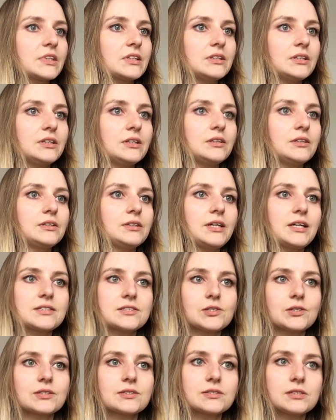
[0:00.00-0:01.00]
And as
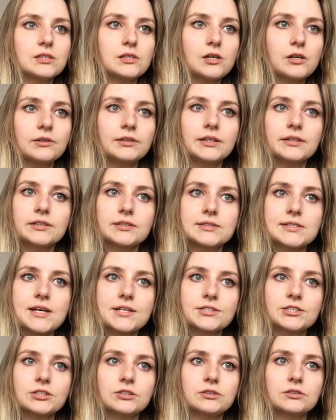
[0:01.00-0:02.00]
you can see, only the
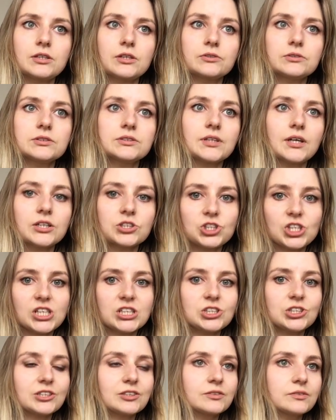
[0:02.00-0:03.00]
selected notes are
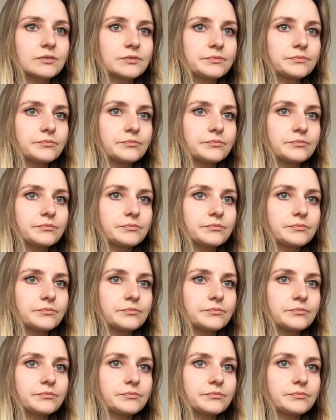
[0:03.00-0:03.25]
changing.